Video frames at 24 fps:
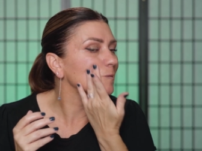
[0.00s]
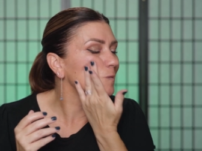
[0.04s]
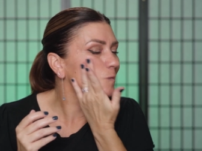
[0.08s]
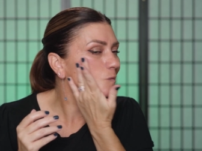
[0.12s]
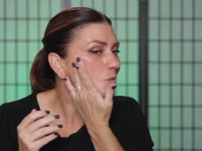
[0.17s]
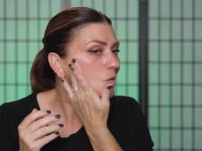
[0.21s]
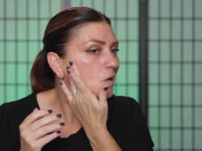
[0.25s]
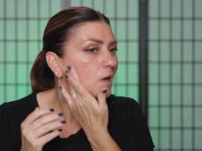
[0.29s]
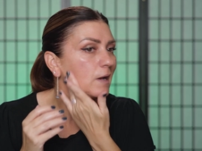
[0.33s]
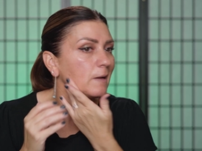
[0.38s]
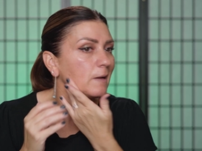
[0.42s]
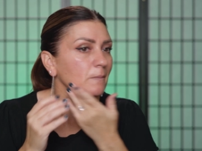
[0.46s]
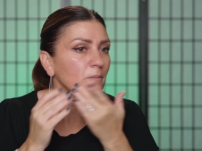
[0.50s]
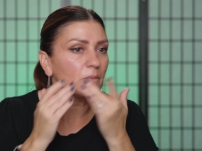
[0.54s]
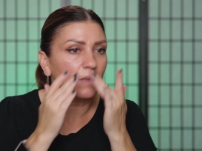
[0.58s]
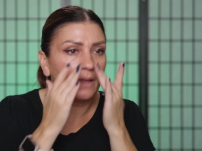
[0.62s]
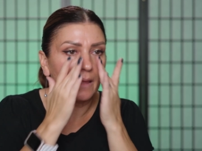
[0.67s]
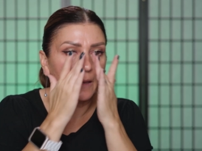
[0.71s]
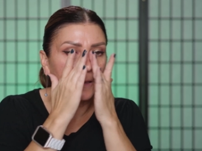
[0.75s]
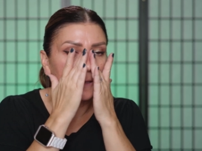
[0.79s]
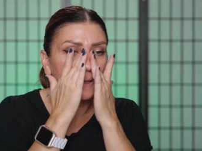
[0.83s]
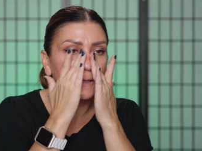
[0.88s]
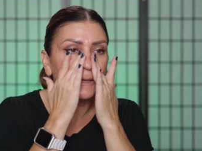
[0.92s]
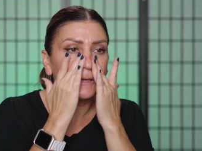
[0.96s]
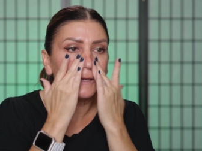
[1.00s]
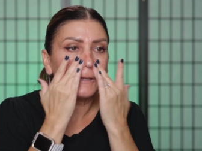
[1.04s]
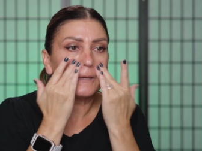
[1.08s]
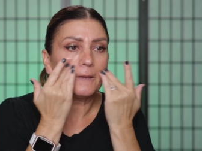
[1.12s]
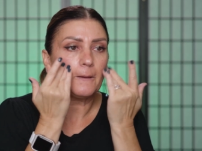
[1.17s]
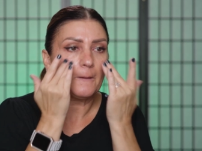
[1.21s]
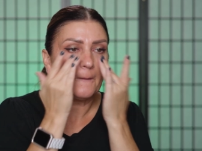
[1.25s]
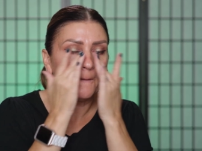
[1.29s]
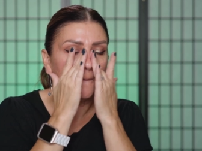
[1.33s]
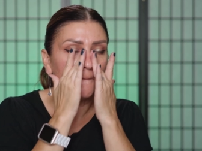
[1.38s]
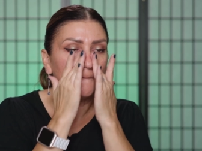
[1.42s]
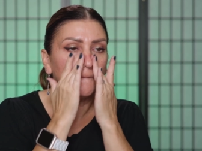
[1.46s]
So I'm
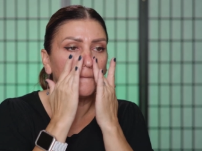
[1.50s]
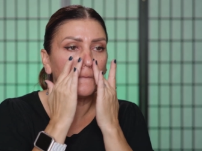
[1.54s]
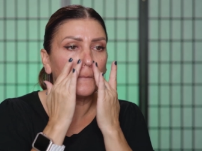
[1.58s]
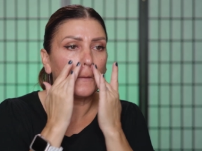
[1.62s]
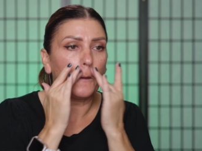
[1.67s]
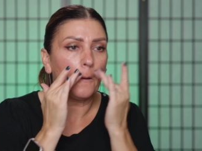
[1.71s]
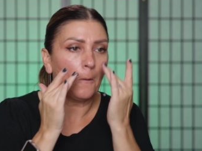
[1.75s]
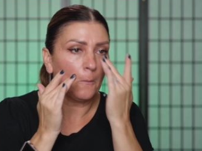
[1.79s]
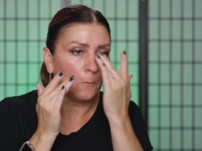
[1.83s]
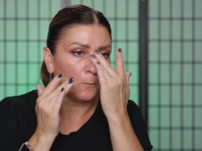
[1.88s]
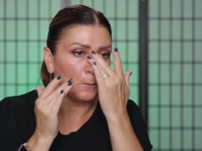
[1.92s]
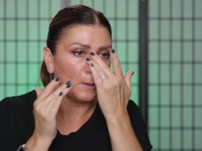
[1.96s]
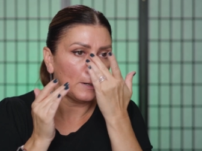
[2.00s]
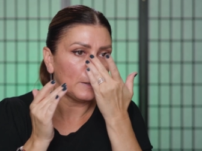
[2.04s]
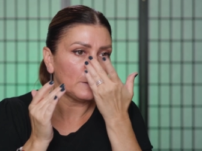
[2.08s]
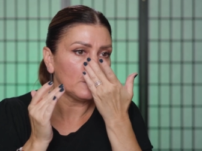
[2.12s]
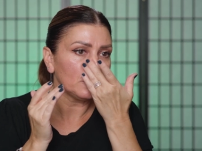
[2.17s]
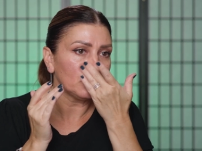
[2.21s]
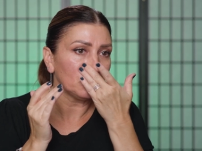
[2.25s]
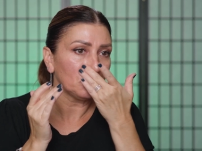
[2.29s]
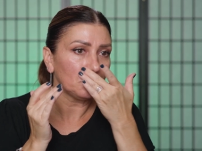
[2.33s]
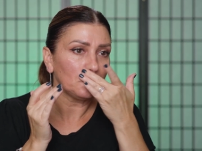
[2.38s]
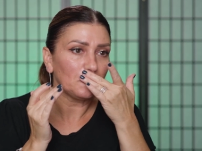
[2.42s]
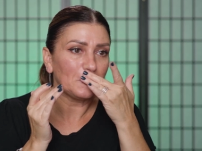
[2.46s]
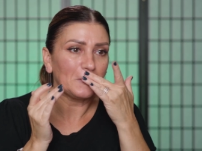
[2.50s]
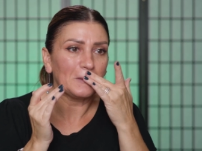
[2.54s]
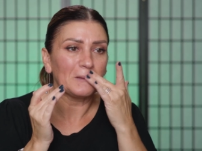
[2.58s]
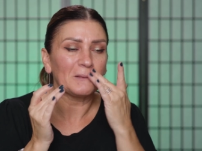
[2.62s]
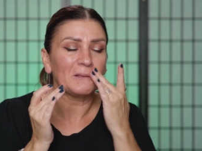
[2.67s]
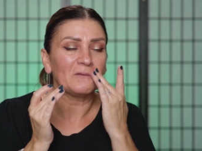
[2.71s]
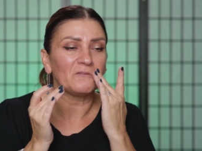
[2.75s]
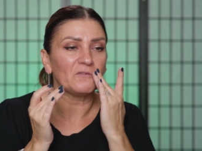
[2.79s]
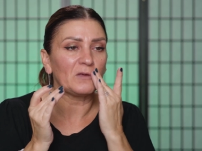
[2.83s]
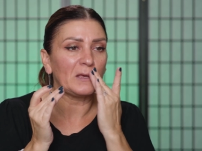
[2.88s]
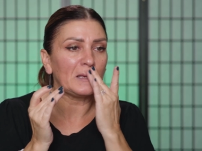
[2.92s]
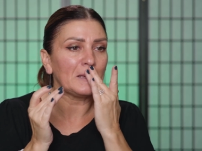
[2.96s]
liking already the feel
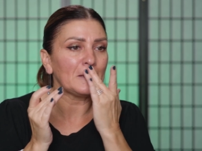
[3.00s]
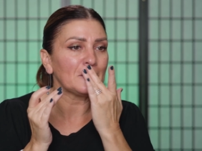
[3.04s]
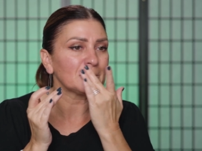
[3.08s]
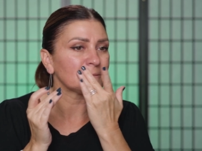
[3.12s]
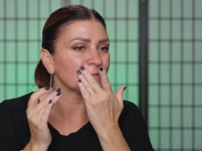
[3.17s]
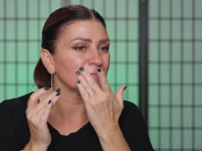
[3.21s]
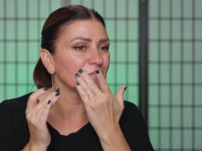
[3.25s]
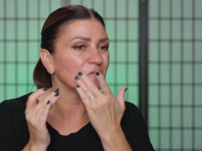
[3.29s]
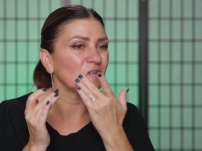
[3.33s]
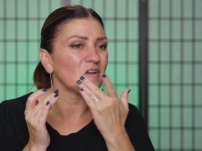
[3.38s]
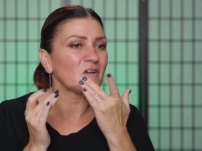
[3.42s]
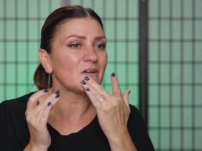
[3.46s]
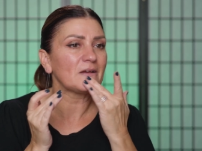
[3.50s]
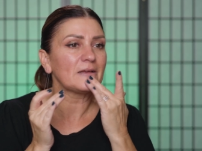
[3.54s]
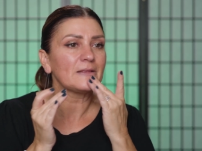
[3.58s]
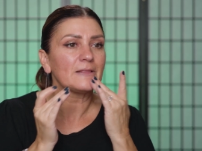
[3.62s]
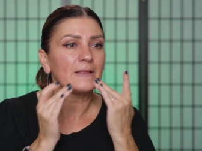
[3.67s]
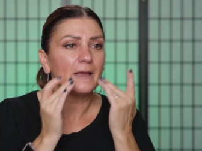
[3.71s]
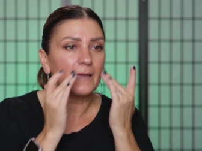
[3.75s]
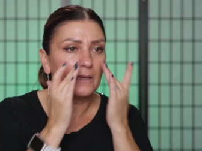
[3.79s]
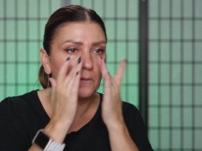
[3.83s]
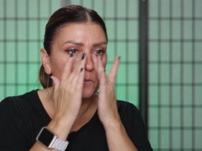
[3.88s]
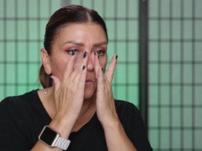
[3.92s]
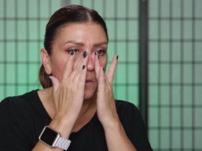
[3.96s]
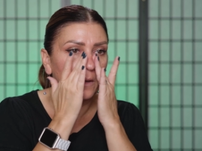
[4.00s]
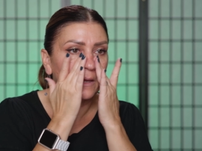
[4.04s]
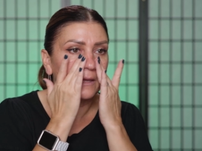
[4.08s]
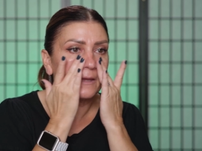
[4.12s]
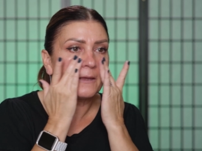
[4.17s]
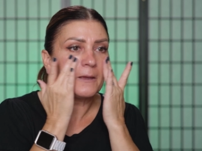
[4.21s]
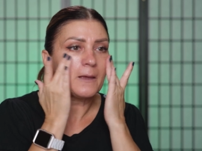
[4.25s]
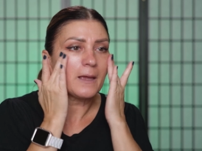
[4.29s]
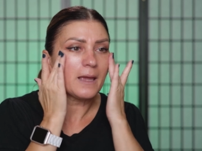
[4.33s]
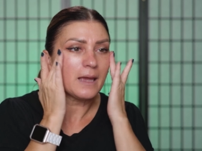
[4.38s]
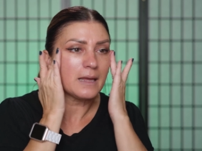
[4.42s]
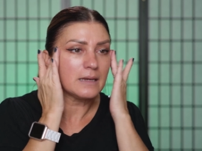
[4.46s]
of it. It's very
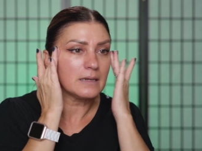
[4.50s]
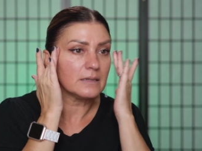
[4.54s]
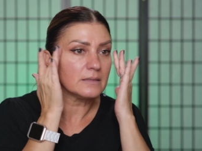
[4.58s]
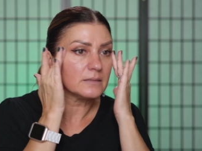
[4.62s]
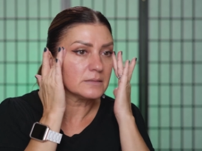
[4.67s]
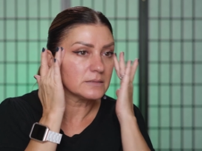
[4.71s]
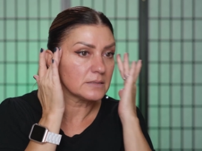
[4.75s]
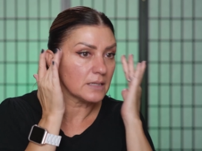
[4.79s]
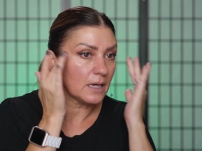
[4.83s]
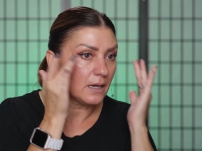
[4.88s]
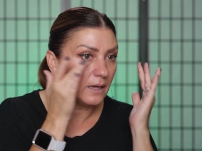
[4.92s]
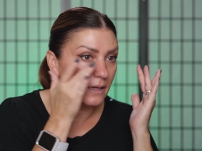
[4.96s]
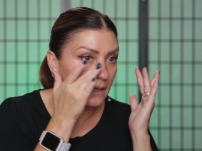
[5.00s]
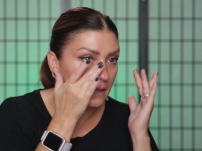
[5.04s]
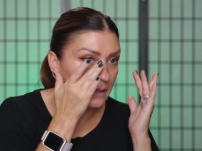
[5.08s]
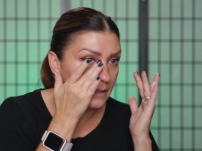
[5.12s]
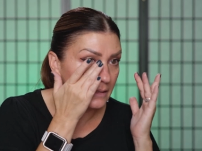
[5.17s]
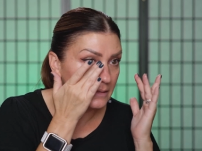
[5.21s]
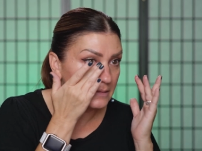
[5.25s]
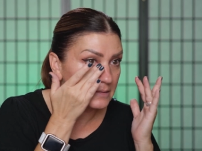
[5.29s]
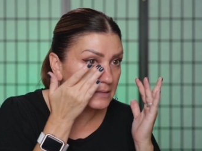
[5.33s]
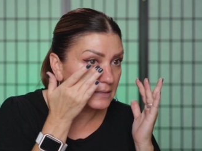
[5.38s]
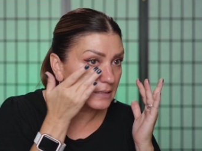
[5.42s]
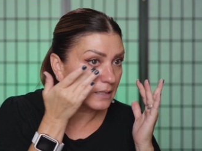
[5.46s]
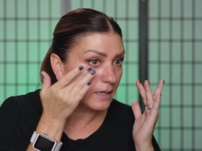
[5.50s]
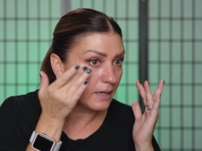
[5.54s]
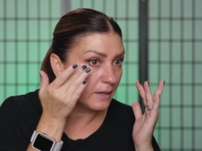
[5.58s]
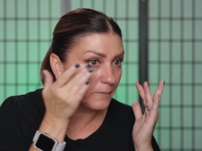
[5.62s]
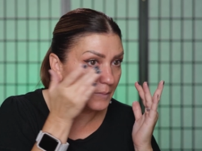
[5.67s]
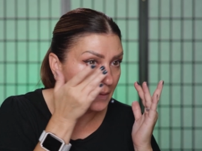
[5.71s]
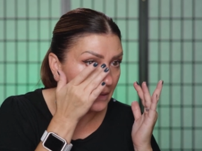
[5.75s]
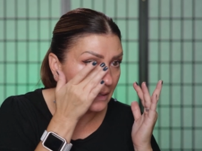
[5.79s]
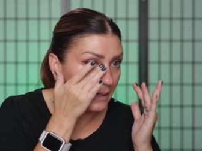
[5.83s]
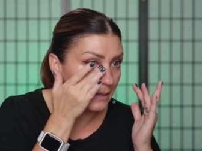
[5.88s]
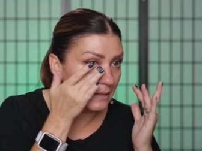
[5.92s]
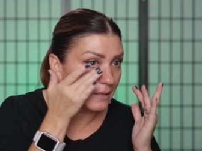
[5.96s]
lightweight and it does, I
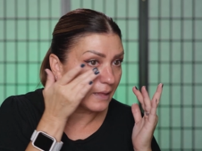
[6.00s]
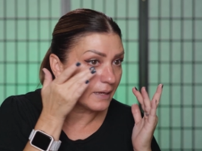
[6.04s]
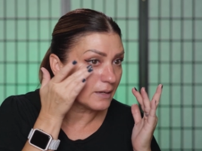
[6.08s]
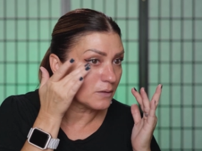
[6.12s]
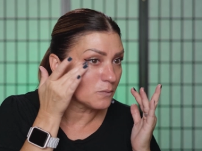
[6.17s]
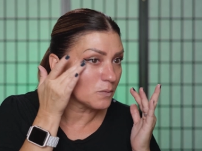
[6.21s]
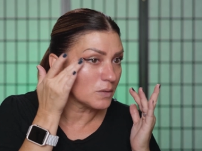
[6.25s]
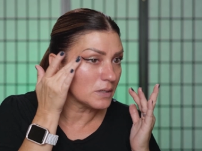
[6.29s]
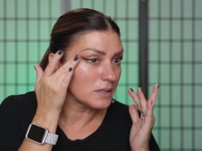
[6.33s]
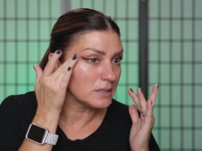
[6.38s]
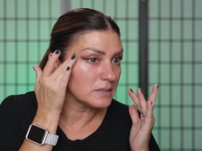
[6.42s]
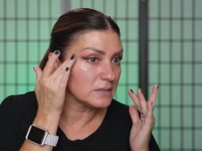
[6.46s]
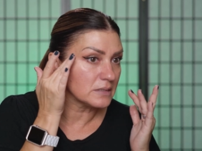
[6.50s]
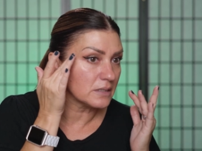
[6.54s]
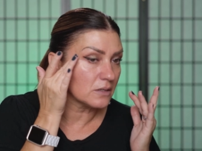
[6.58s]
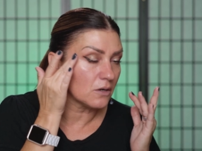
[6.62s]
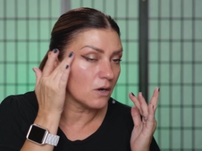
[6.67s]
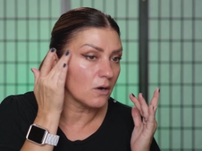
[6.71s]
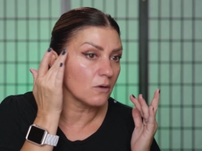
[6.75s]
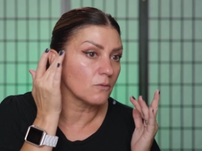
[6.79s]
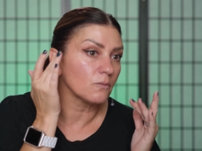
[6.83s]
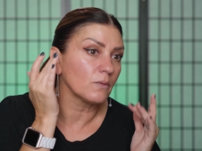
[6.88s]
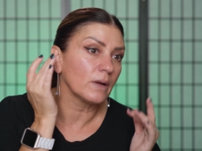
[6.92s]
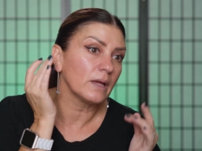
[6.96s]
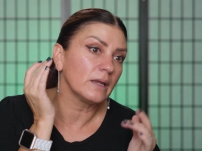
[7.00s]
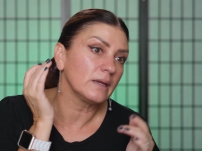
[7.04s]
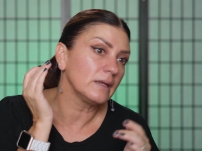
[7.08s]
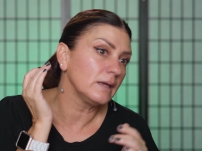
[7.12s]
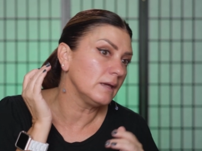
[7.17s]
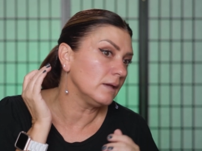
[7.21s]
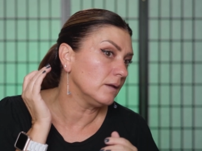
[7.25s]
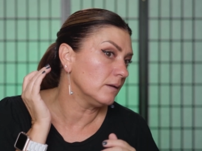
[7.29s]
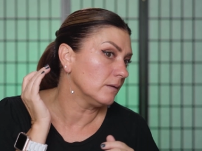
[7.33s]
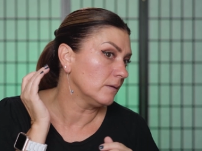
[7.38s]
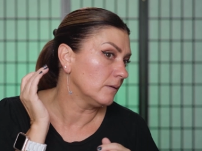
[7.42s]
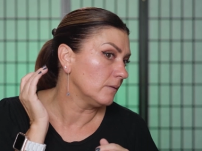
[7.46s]
mean, I like what it did
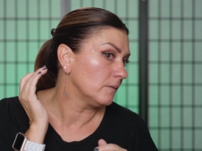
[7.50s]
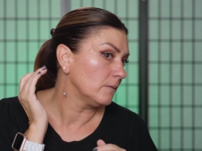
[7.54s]
already.